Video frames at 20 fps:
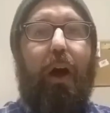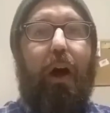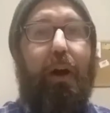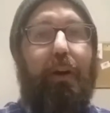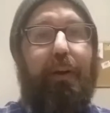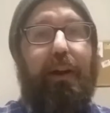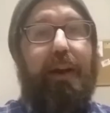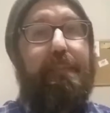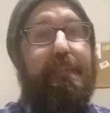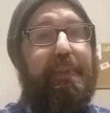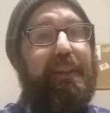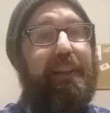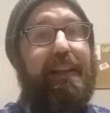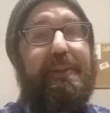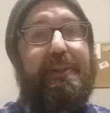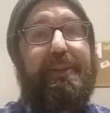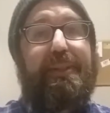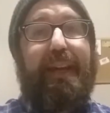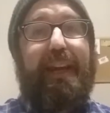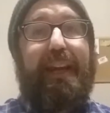All right, but
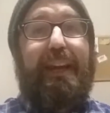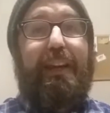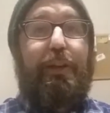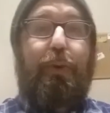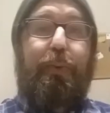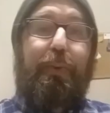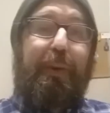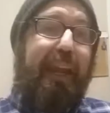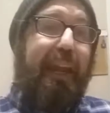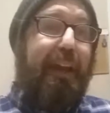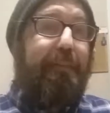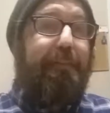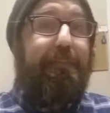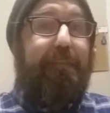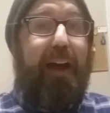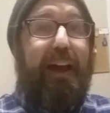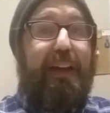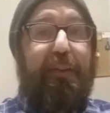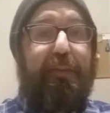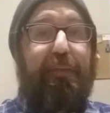let's say you can't
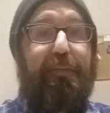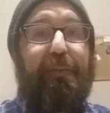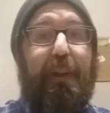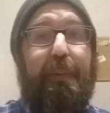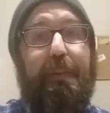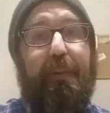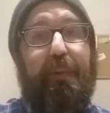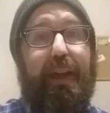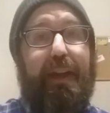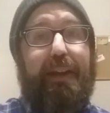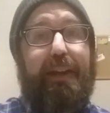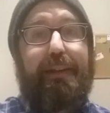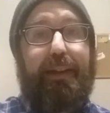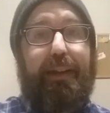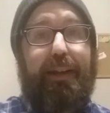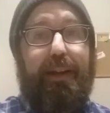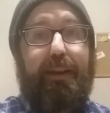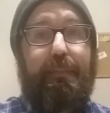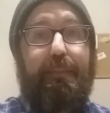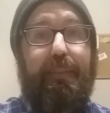find a flipper that
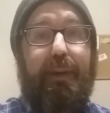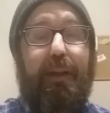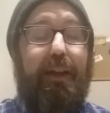day.